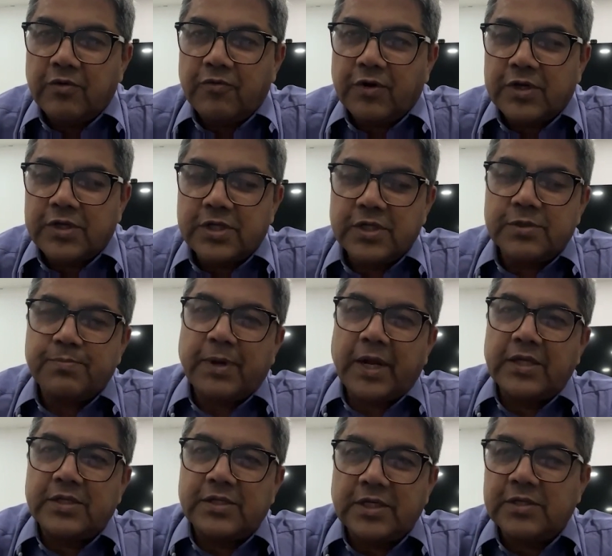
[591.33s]
versus
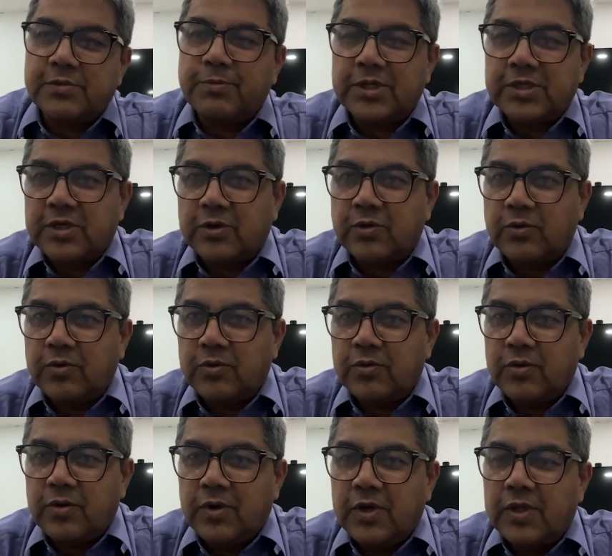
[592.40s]
price 6 months ago,
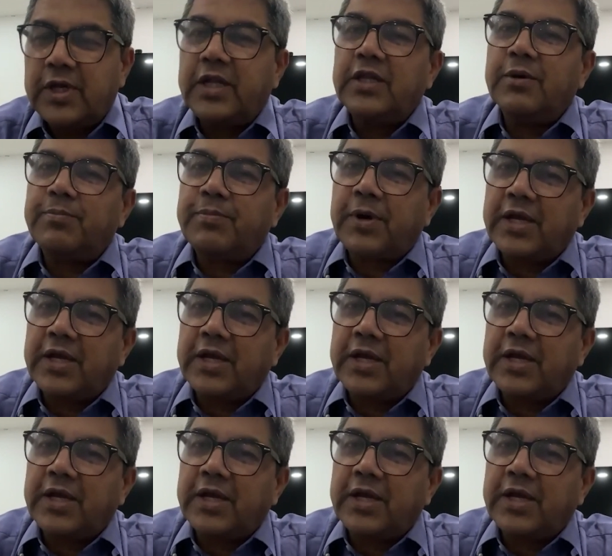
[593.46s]
then the